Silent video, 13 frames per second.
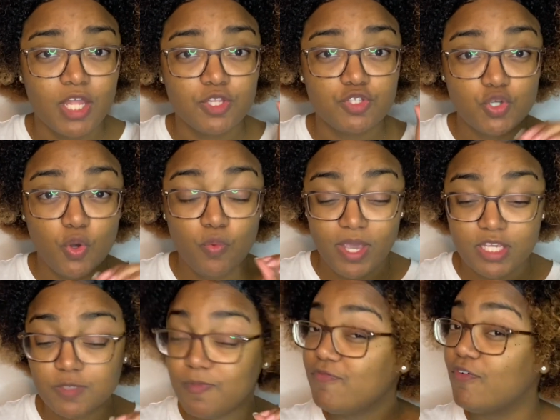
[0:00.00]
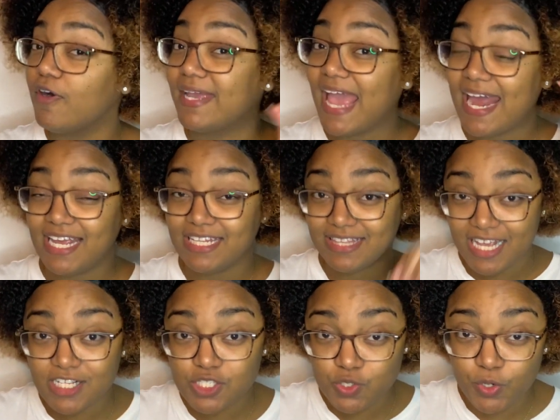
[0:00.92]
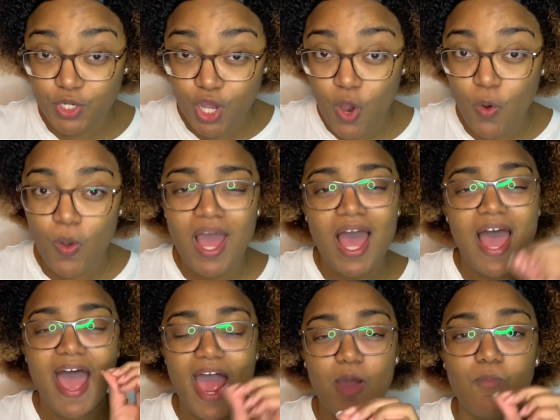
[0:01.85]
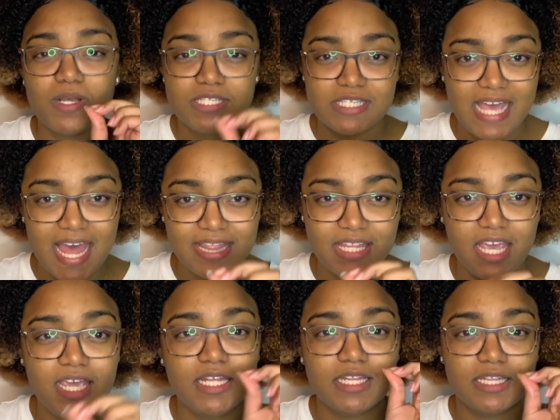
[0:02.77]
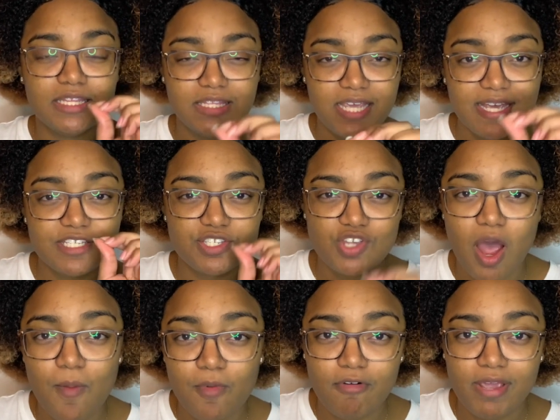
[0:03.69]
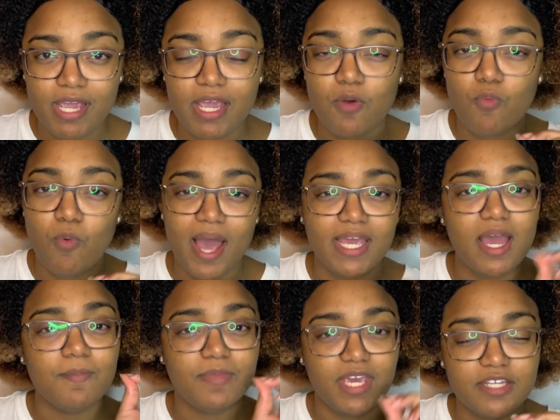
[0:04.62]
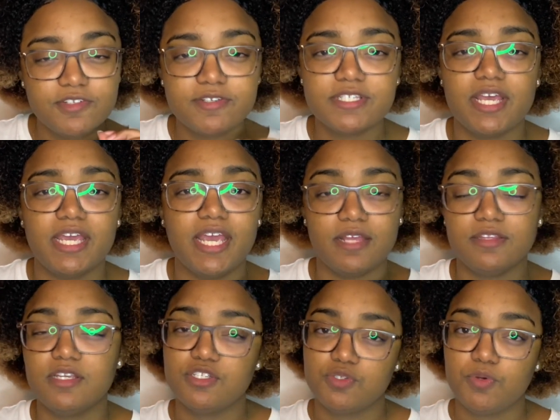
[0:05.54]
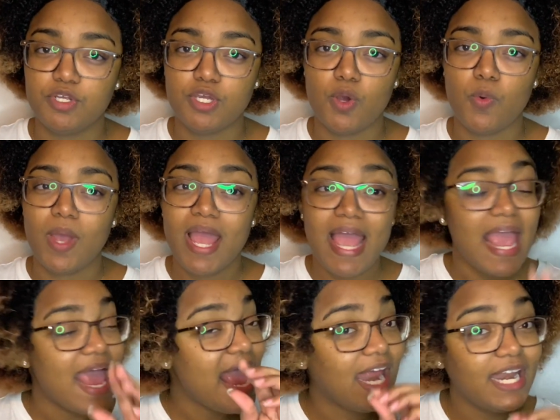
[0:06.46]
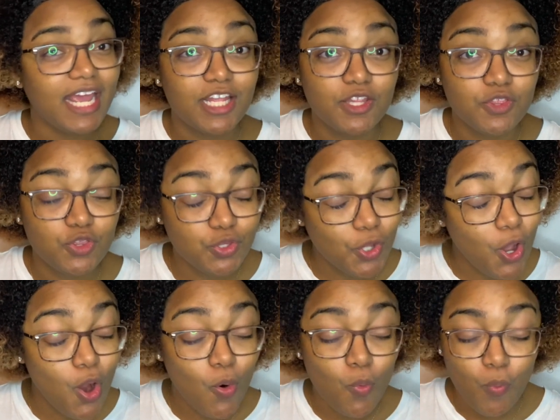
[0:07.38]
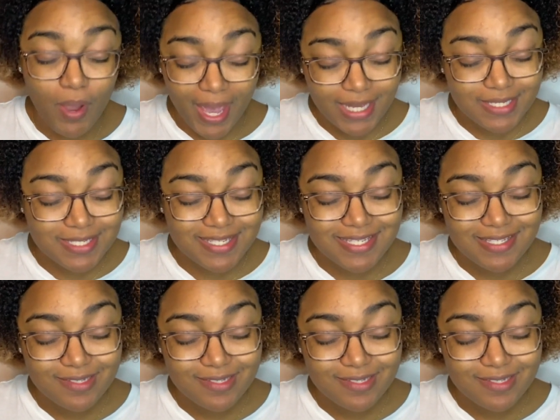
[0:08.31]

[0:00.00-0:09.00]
2 weeks before getting this studio, I was sending this summary why I'm interested in the studio. And in 2 weeks,